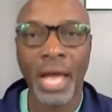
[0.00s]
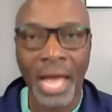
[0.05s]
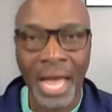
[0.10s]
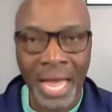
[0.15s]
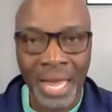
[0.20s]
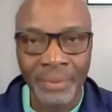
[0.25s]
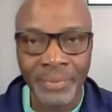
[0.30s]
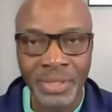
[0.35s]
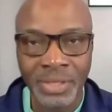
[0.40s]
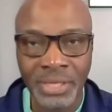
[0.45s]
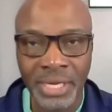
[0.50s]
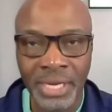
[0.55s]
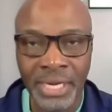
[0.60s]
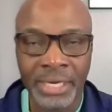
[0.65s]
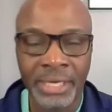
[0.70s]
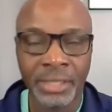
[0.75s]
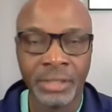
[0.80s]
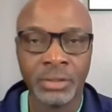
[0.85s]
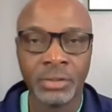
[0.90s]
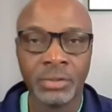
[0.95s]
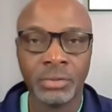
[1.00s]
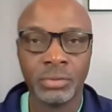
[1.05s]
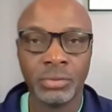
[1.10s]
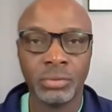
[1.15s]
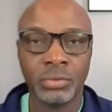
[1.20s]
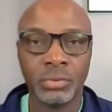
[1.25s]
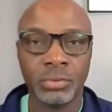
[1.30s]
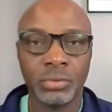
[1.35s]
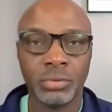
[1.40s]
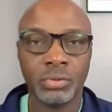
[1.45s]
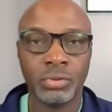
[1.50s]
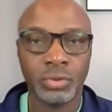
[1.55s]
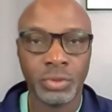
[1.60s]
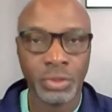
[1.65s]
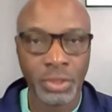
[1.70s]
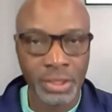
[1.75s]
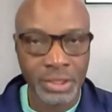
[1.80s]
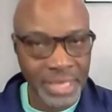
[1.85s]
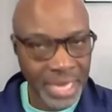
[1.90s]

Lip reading: I'm saying to